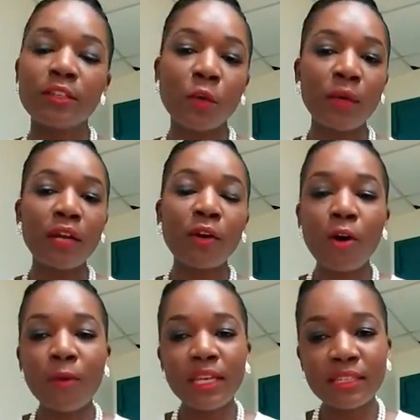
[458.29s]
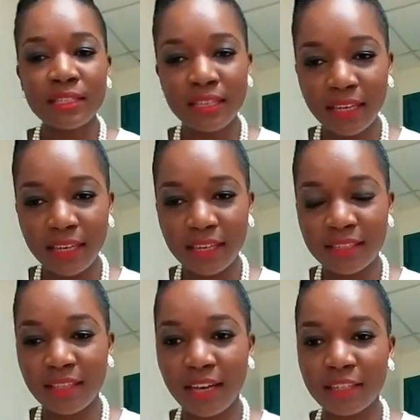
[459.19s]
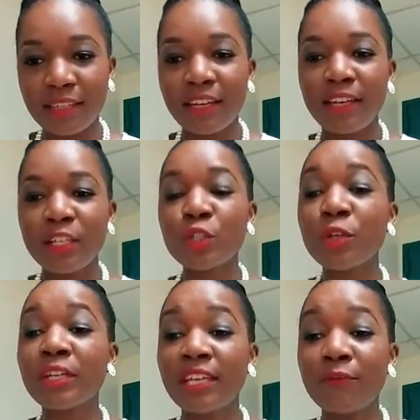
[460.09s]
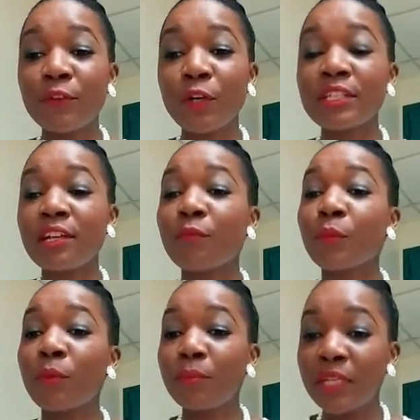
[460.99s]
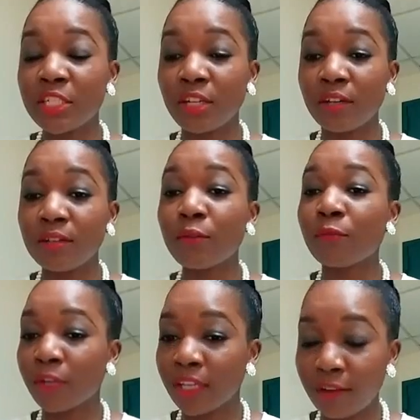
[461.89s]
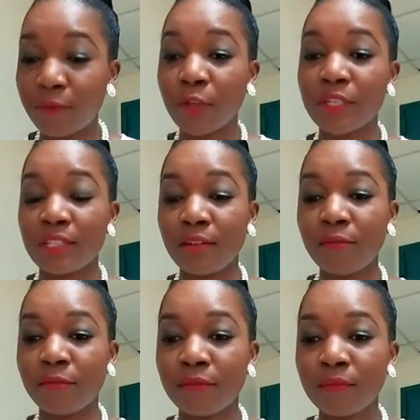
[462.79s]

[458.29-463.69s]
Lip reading: So what I always say is that you should give yourself permission to forgive yourself.